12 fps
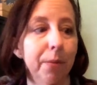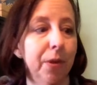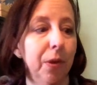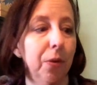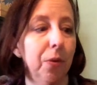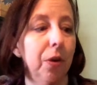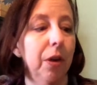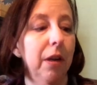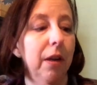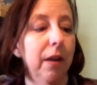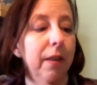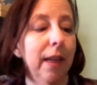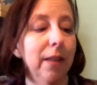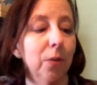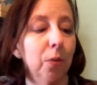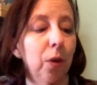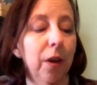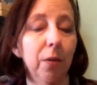So that's
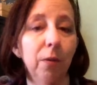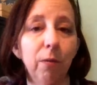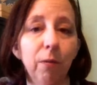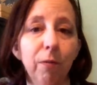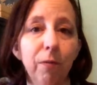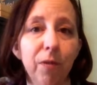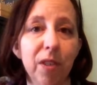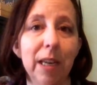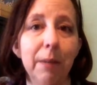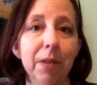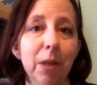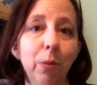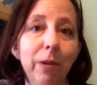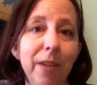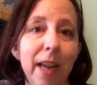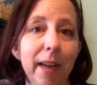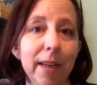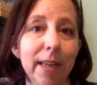one of the steps that we've
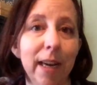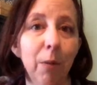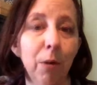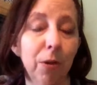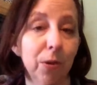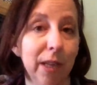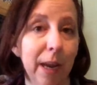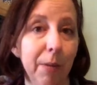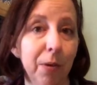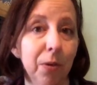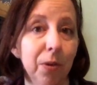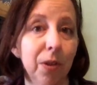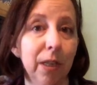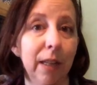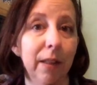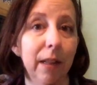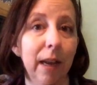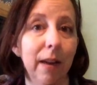taken to get rid of those chemicals
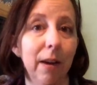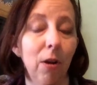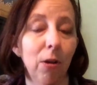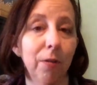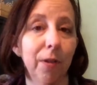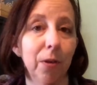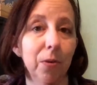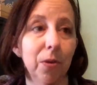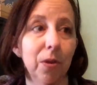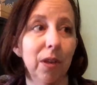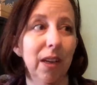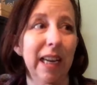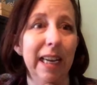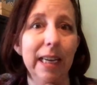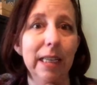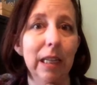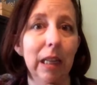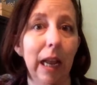and all of those
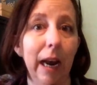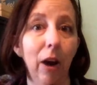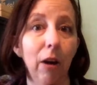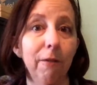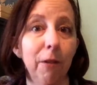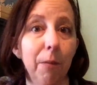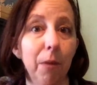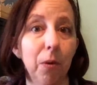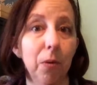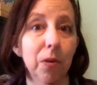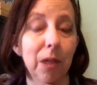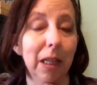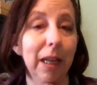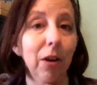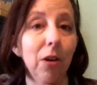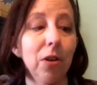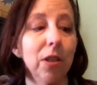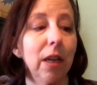ickies in the air from those
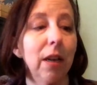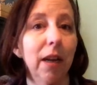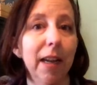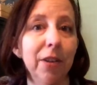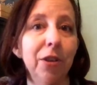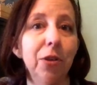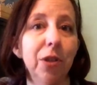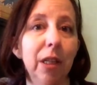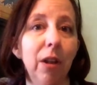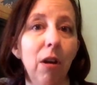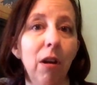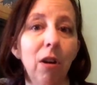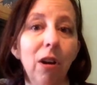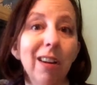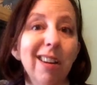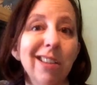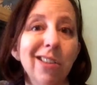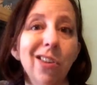cleaners, is using the On Guard,
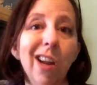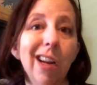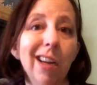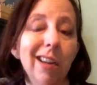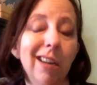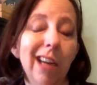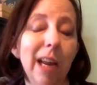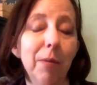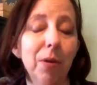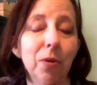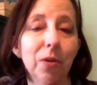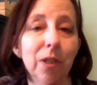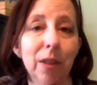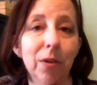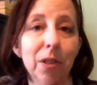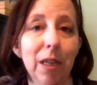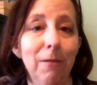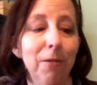because they're not chemicals and they're
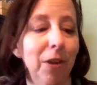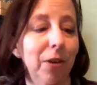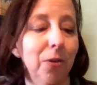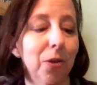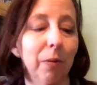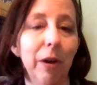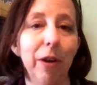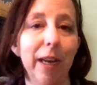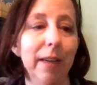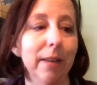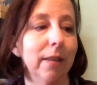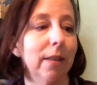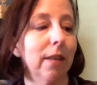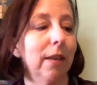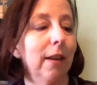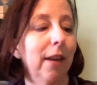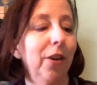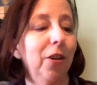safe to use around kids.
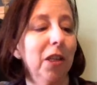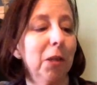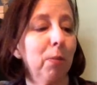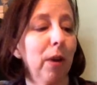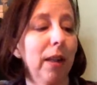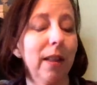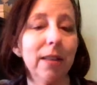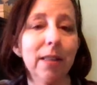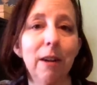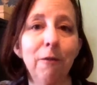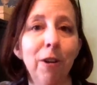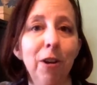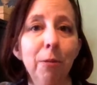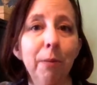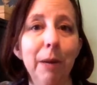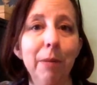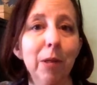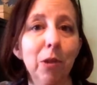You could spray this stuff on your
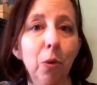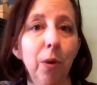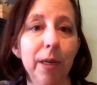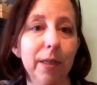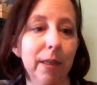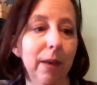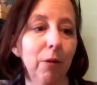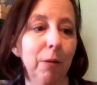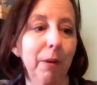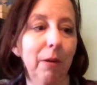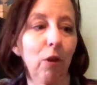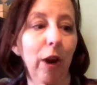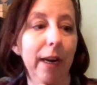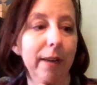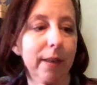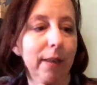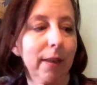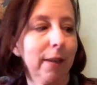baby's toys and it would be
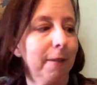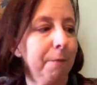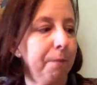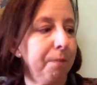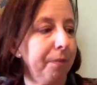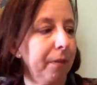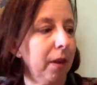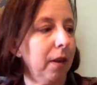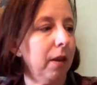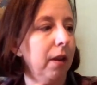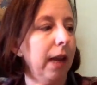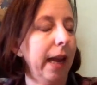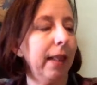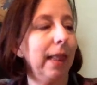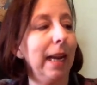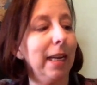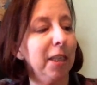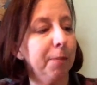great. And
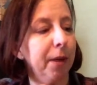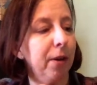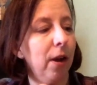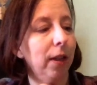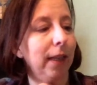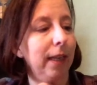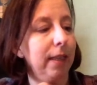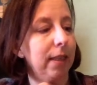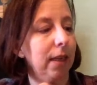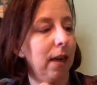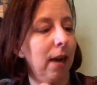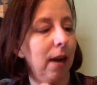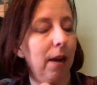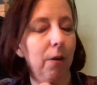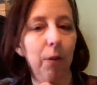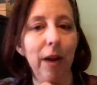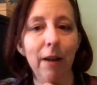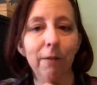last but not least,
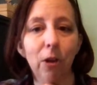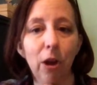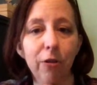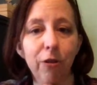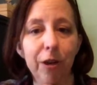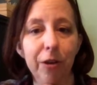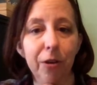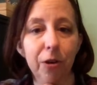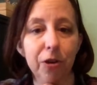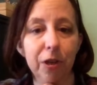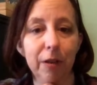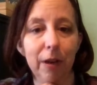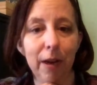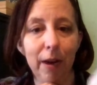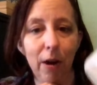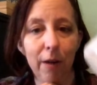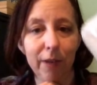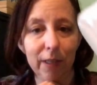we have laundry detergent. I
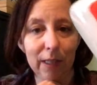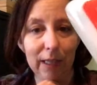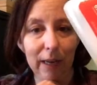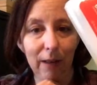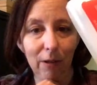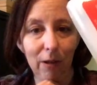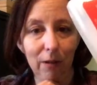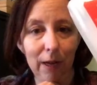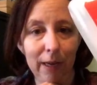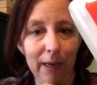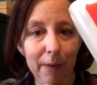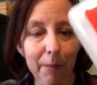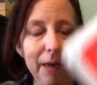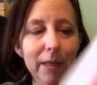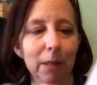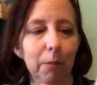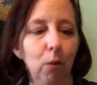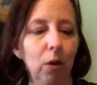obviously I need to buy
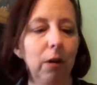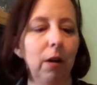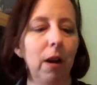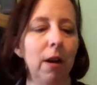some more.